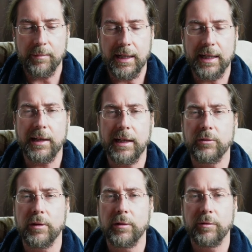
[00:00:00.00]
I, I,
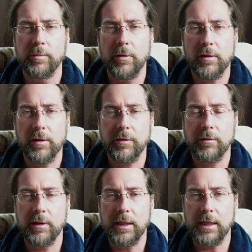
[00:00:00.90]
drove Model
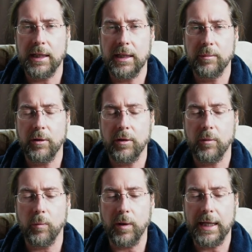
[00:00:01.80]
3 and Model
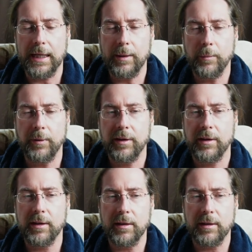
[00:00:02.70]
Y with
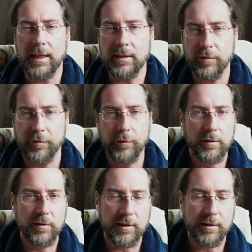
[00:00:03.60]
the, not the full
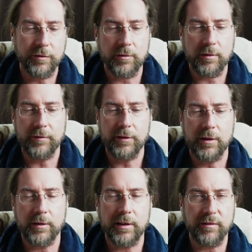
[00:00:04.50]
self-driving
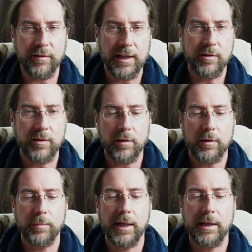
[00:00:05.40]
or the advanced
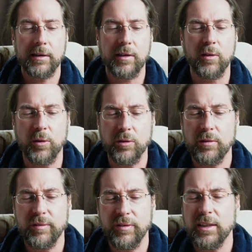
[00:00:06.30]
autopilot and also
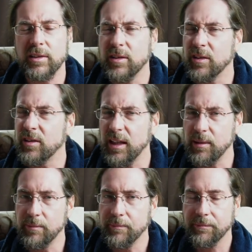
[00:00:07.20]
feels the
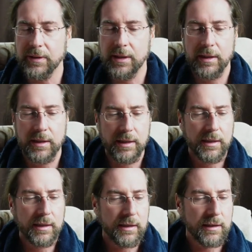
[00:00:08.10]
same.
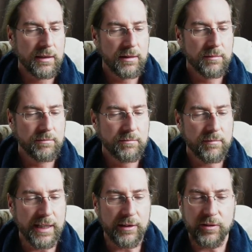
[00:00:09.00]
Um,
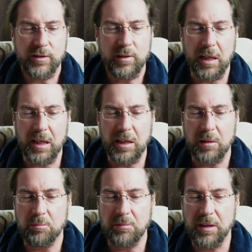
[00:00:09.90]
I don't see any
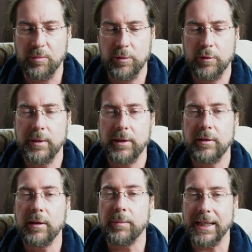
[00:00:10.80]
improvement
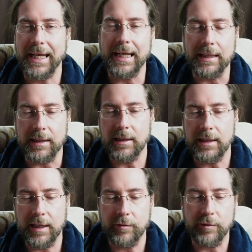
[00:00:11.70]
in it, but again, I didn't
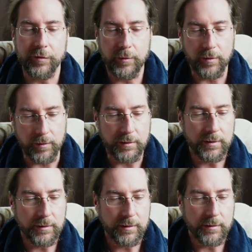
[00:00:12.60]
have the full.
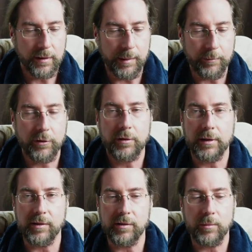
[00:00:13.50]
I'm sure
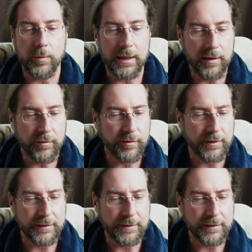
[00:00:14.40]
that's way different.